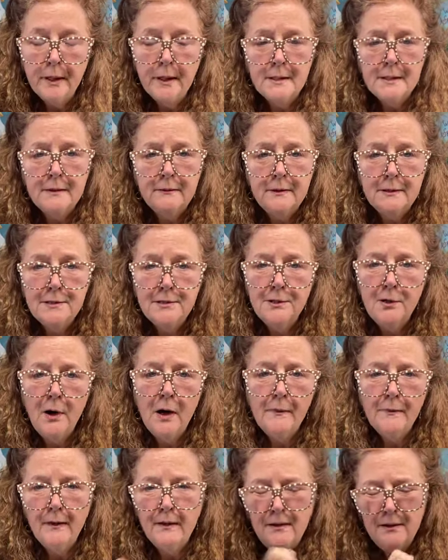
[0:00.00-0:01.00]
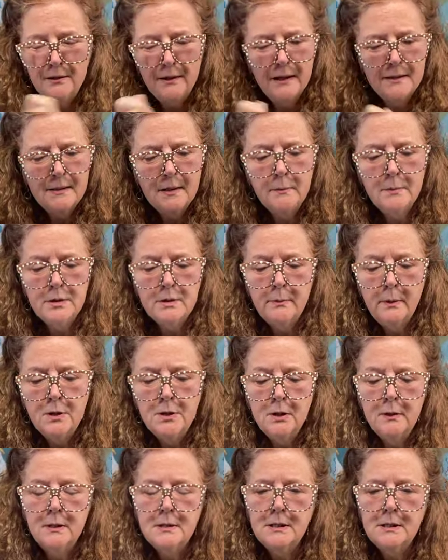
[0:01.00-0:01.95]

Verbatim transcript: because if it's not, then you get some smudging.